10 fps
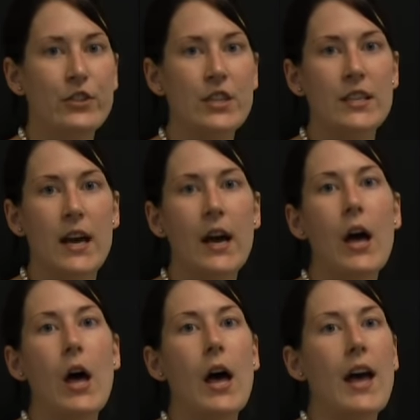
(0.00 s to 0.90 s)
Virginia,
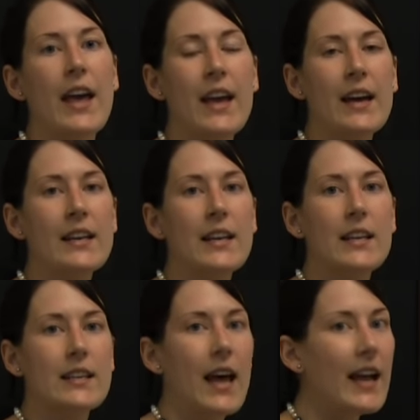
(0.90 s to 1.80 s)
and
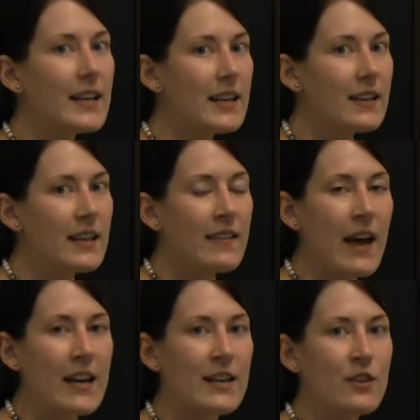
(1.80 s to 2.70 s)
technically
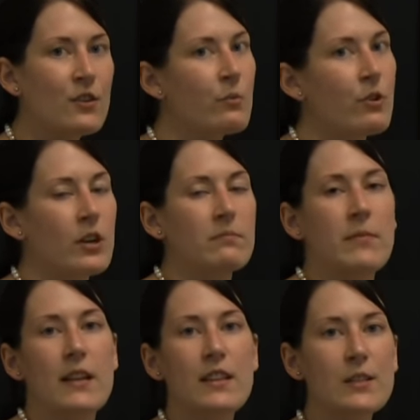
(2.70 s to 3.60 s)
that ended the war.
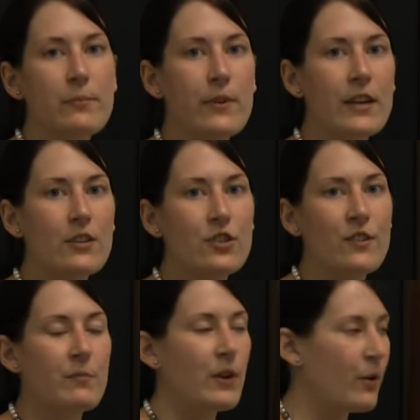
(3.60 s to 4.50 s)
At this point it
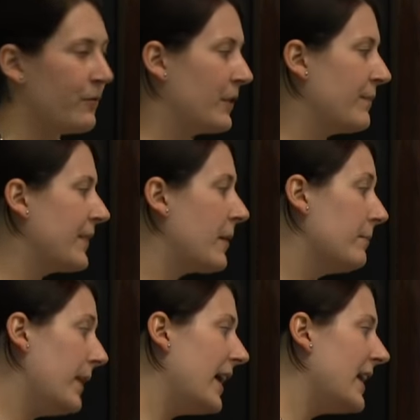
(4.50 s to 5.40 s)
should have been over,
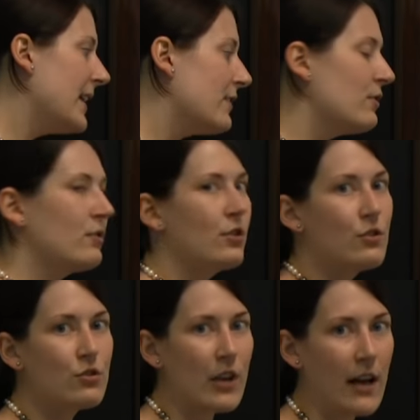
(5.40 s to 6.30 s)
but
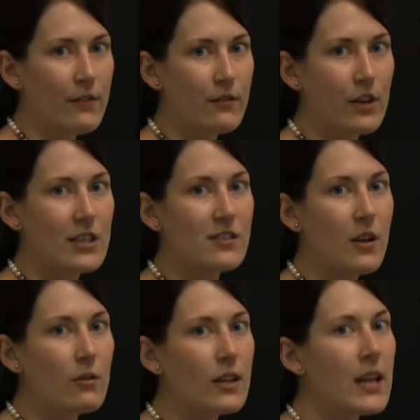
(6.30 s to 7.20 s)
news traveled very
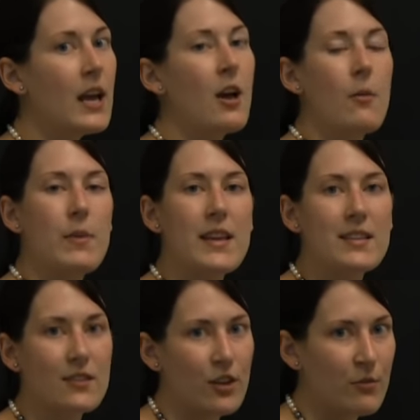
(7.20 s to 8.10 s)
slowly,
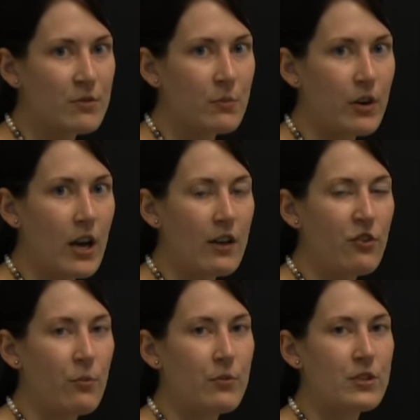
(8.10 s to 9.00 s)
peace terms weren't one
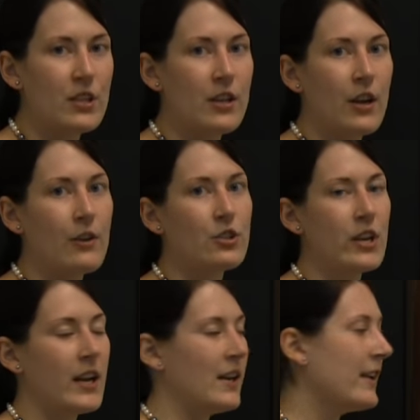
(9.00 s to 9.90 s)
hundred percent
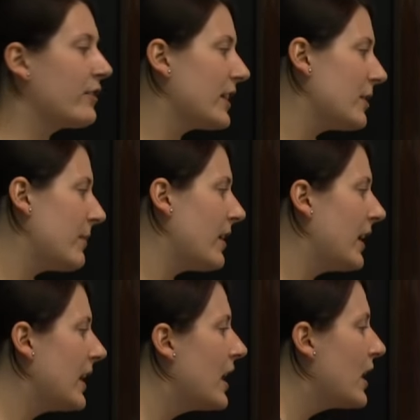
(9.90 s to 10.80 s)
negotiated and agreed
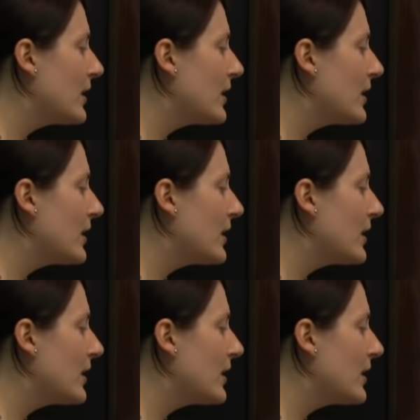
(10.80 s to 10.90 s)
upon,